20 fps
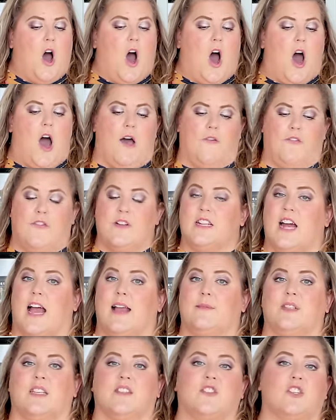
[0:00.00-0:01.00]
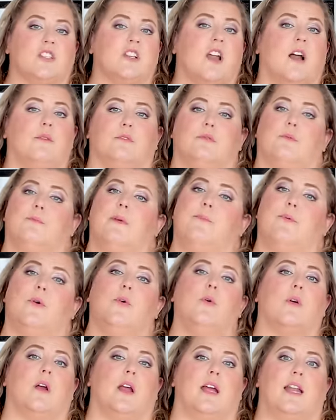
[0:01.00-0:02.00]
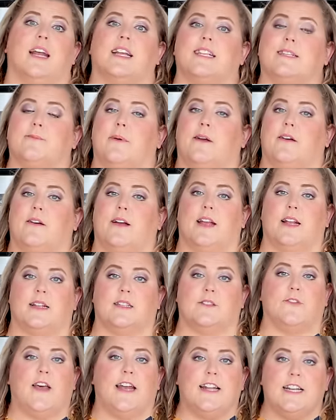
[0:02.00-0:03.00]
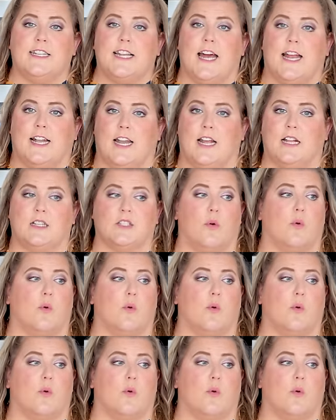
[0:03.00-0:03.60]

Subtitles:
Oftentimes this just comes from people who are inexperienced flight attendants